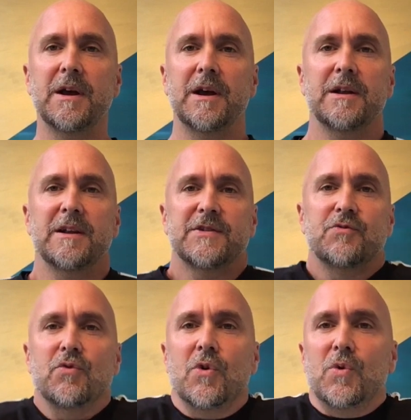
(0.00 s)
And let's
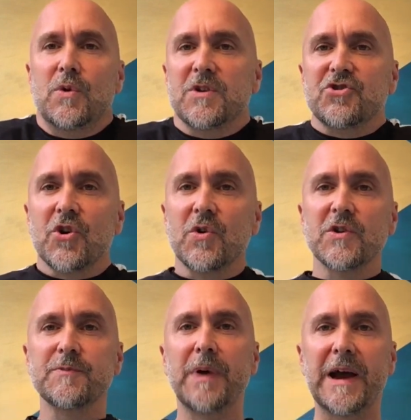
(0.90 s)
roll the
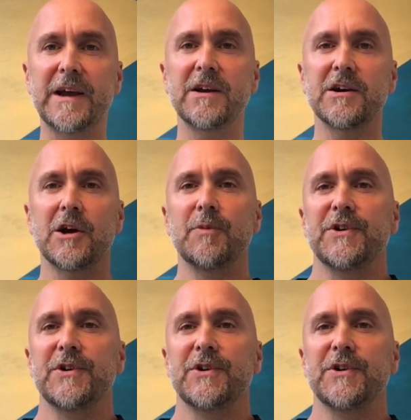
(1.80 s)
shoulders back a couple